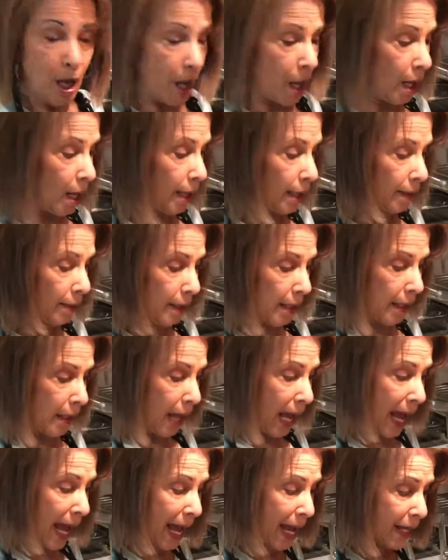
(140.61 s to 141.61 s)

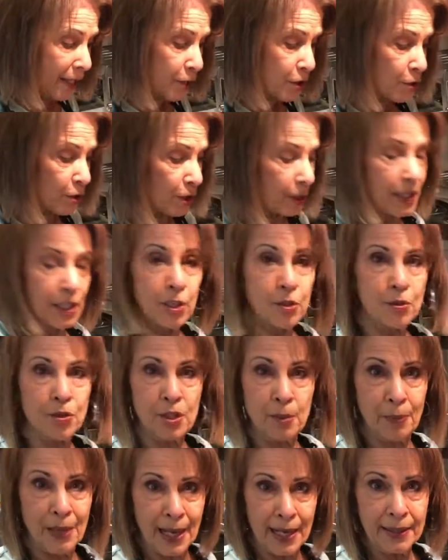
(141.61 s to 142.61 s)
I usually use
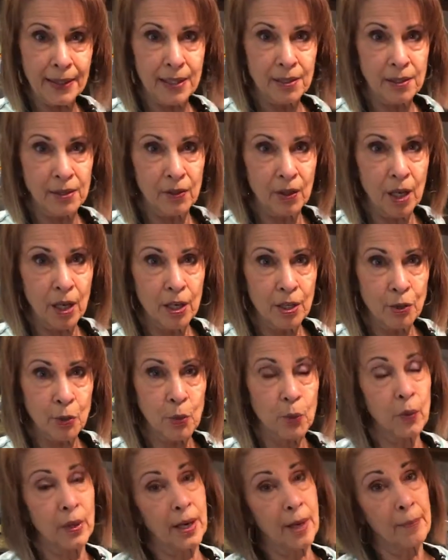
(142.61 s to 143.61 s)
the pine nuts in the
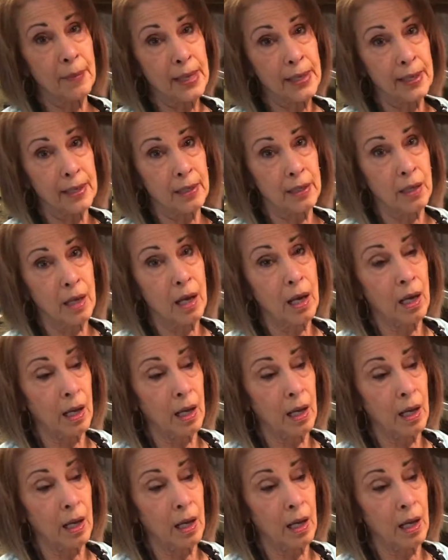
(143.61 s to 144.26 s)
Hashwah when I'm making